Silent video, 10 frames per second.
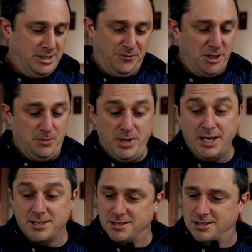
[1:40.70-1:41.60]
different
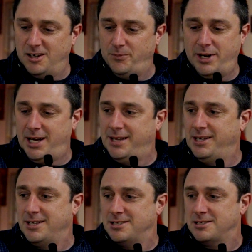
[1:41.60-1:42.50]
committees and stuff, but I, I
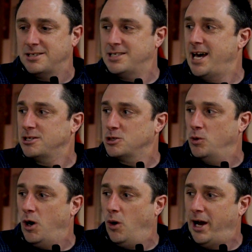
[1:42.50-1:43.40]
think it's just the status
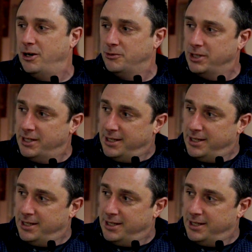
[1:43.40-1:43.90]
quo. I don't,